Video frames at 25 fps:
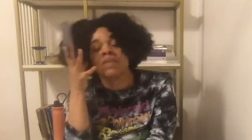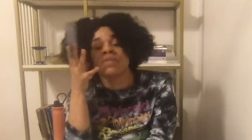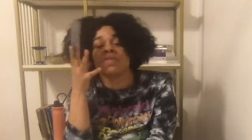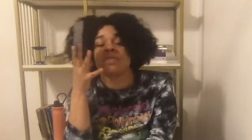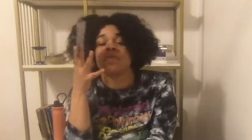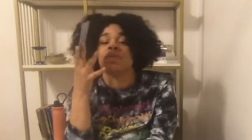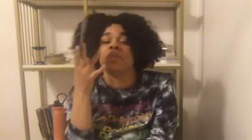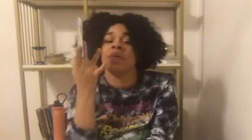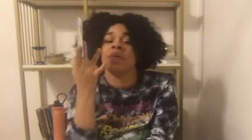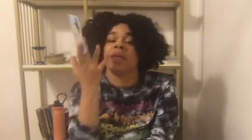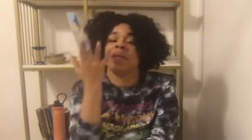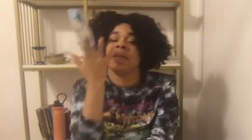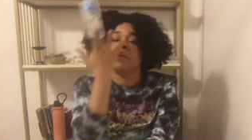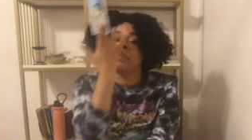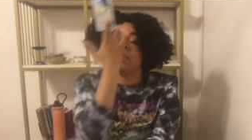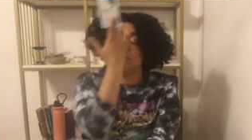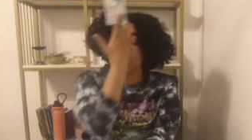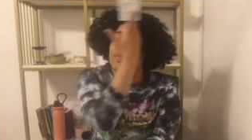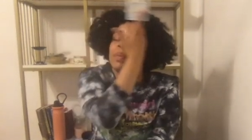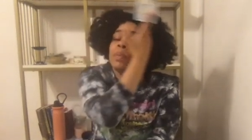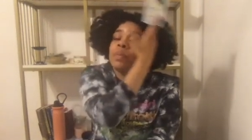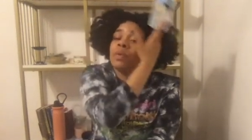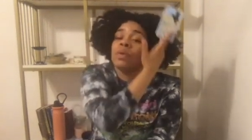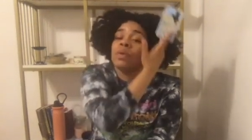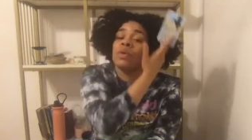many
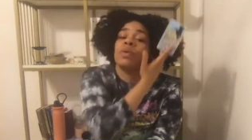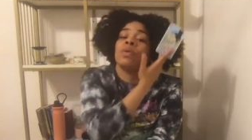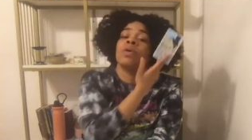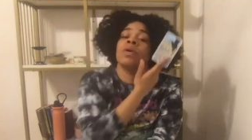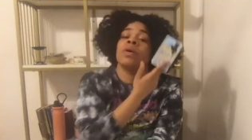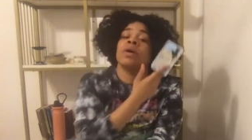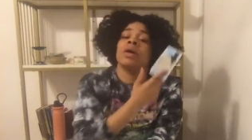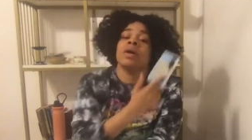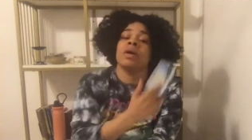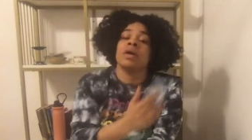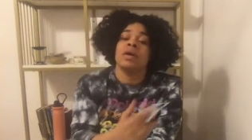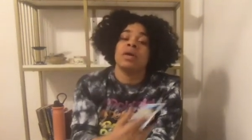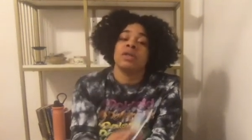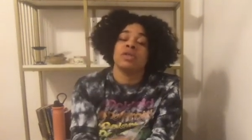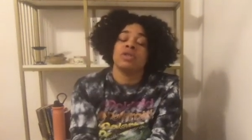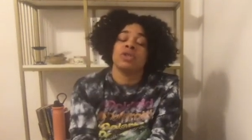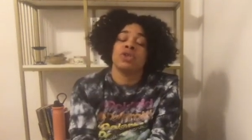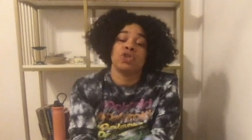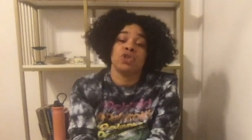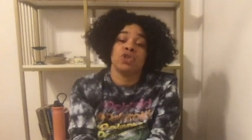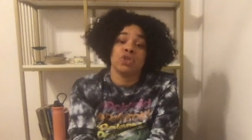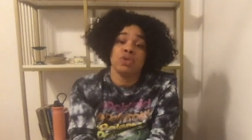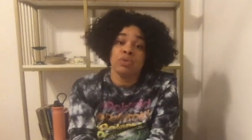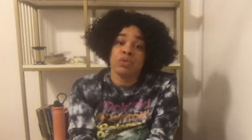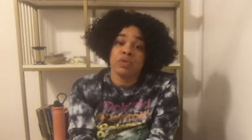people to
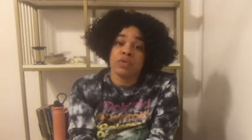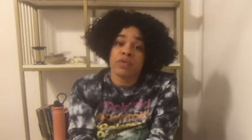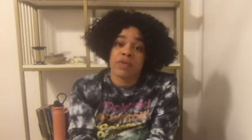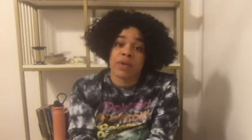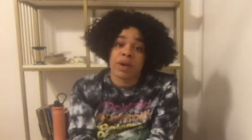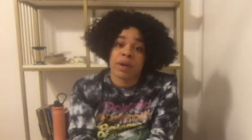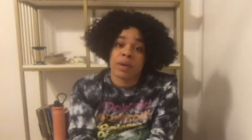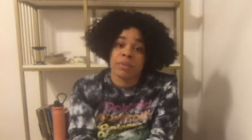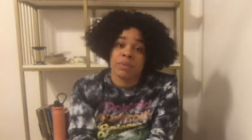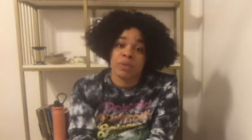choose from,